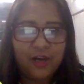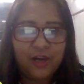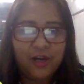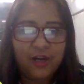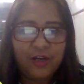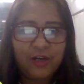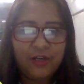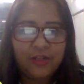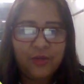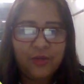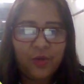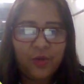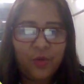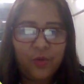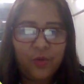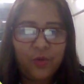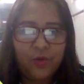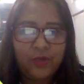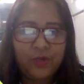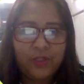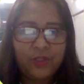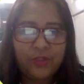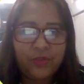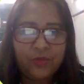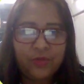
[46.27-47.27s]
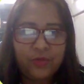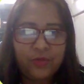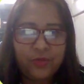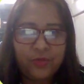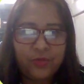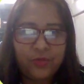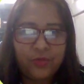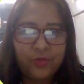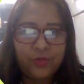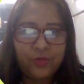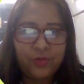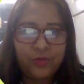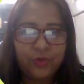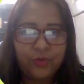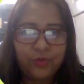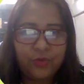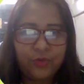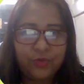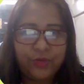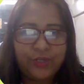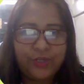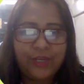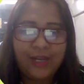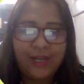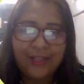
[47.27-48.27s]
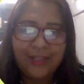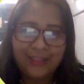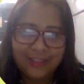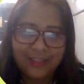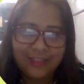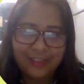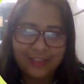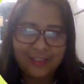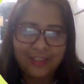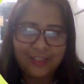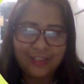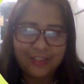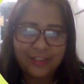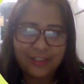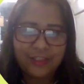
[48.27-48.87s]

are the only true reality.